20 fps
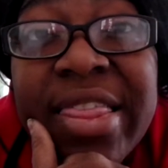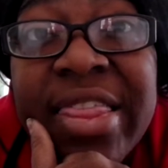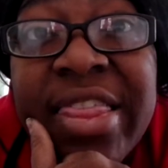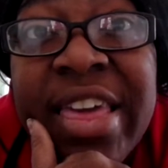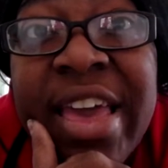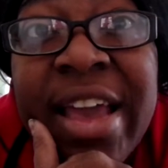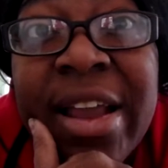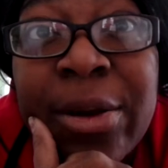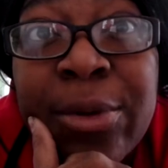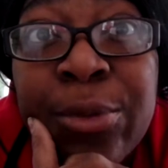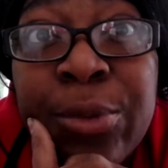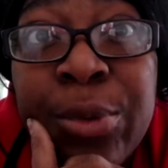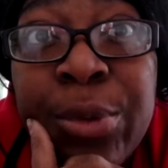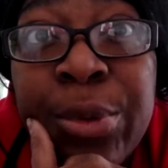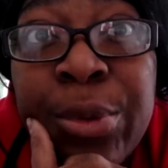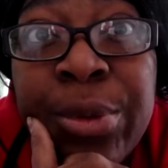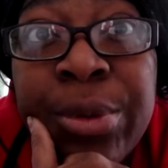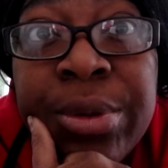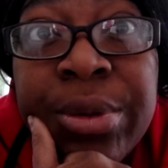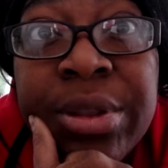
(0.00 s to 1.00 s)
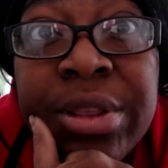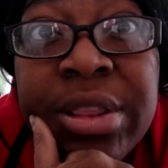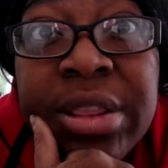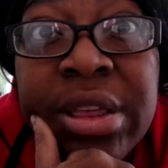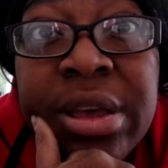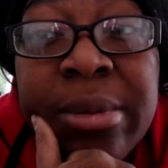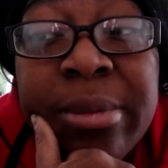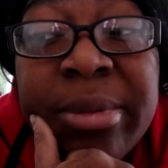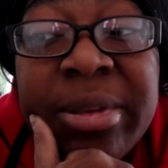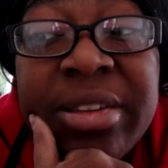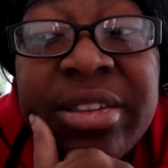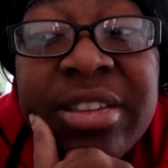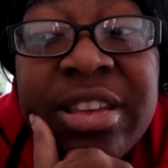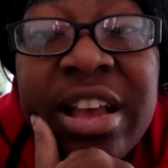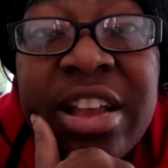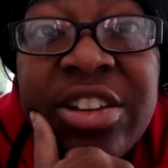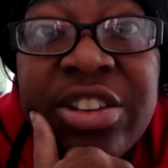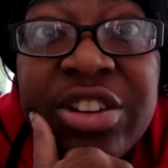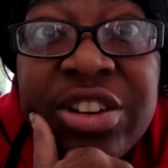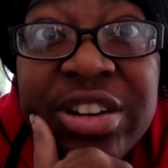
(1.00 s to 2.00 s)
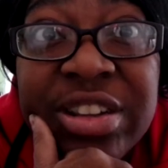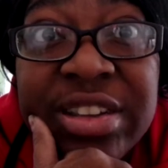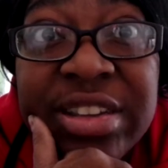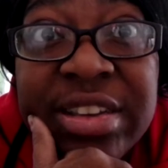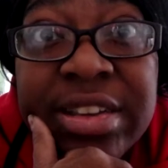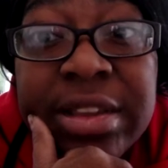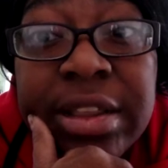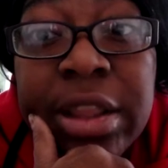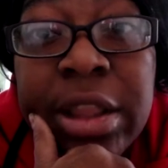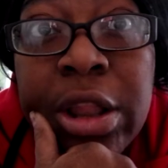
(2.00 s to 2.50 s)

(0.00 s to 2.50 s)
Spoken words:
that ruled the misogyny